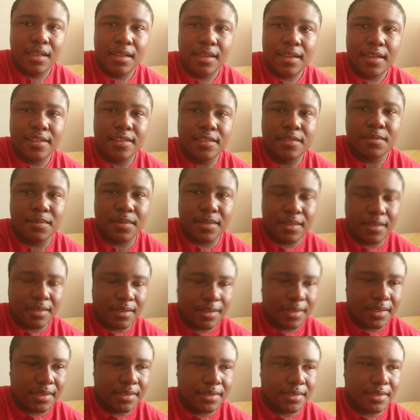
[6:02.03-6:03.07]
It's
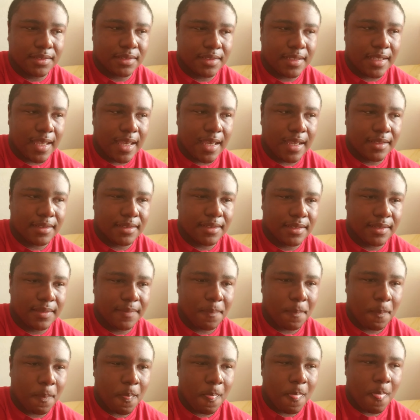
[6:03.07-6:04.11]
because that
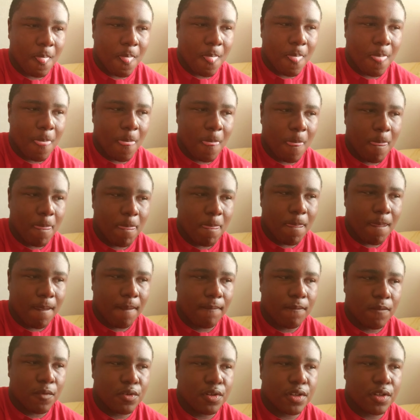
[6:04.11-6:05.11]
we're